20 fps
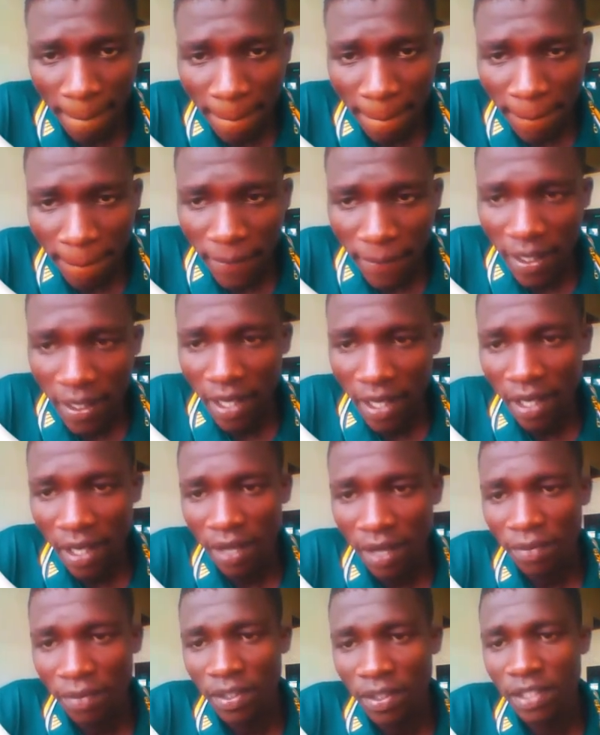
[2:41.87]
their
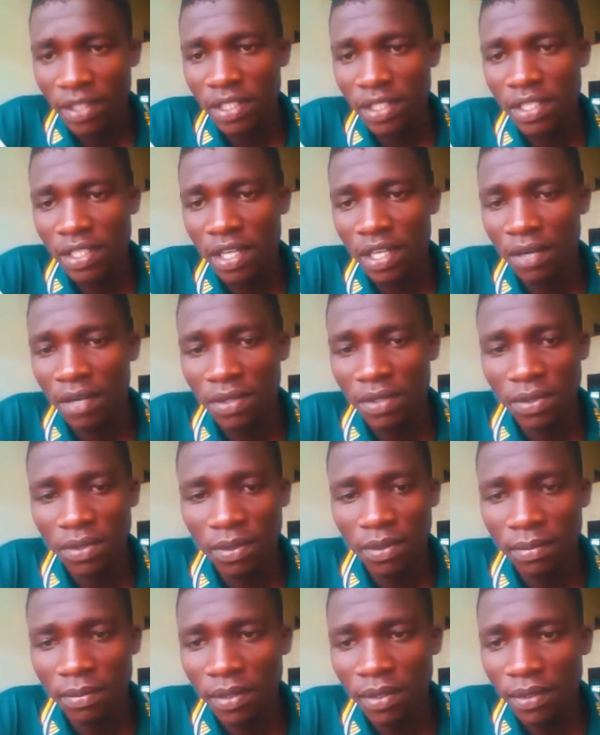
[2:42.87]
language. This is how it will
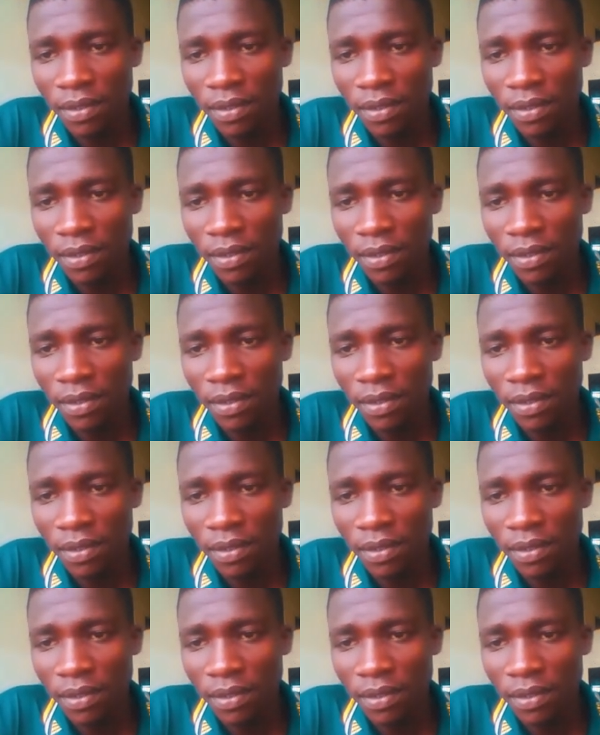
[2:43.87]
be